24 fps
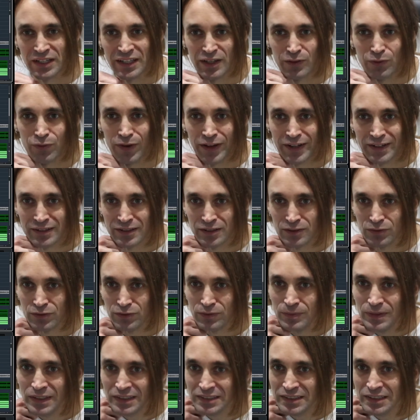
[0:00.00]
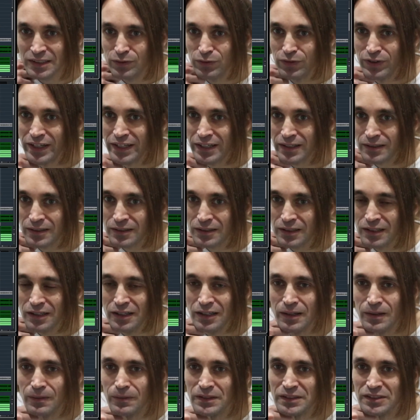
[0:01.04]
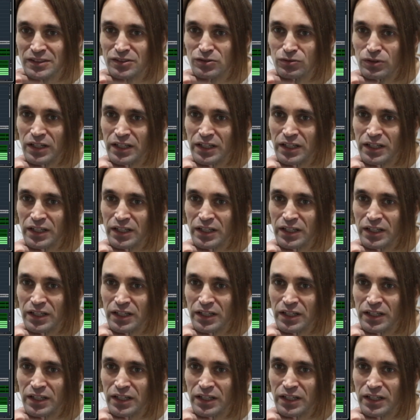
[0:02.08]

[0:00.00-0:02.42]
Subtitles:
effective as an effect. It's